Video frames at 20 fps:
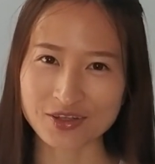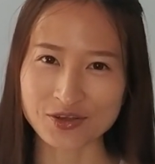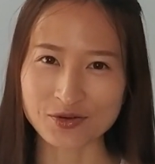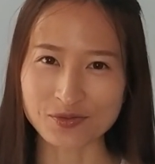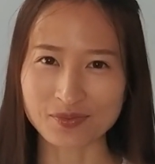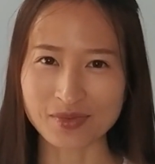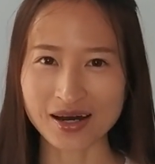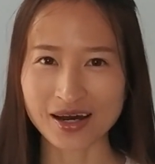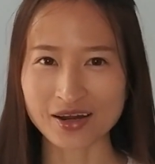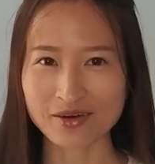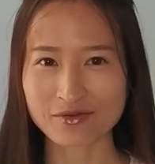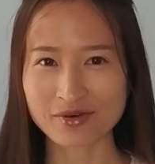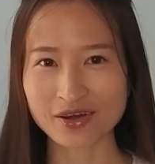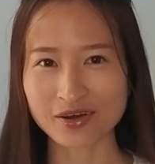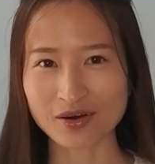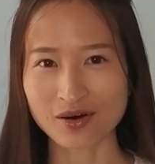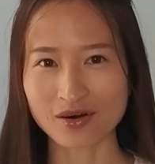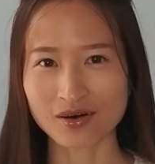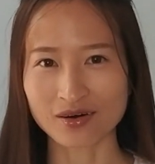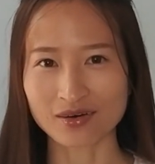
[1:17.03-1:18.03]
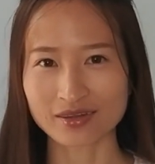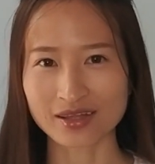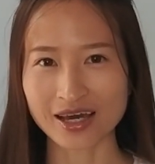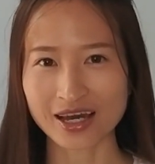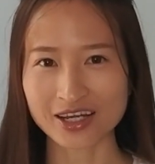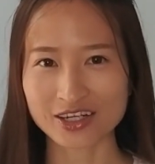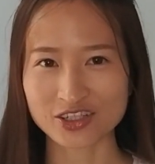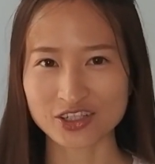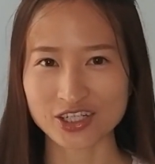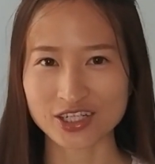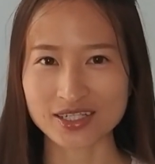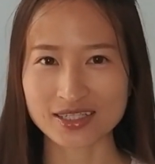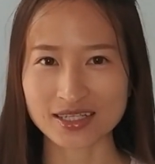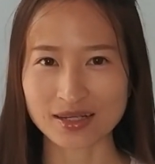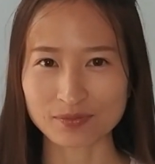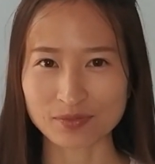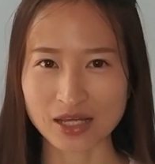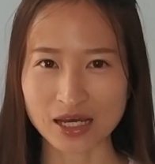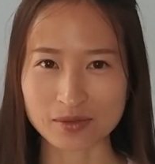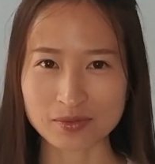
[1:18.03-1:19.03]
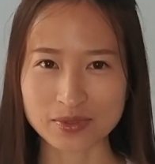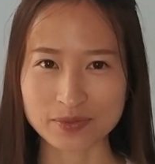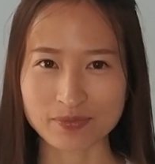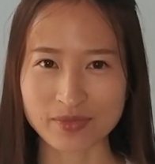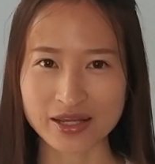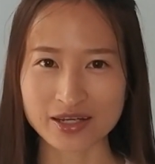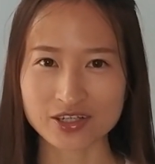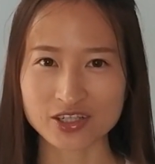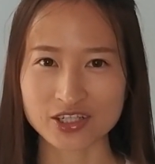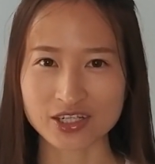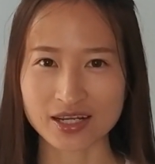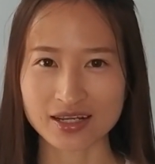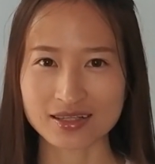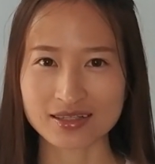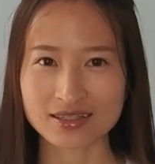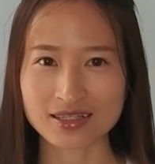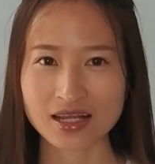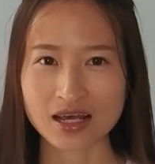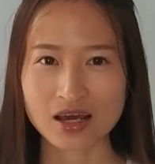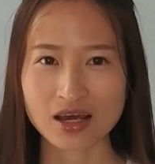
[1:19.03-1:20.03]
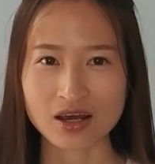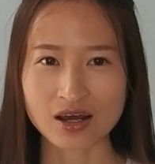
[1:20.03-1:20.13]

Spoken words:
you might recall that she sometimes mentions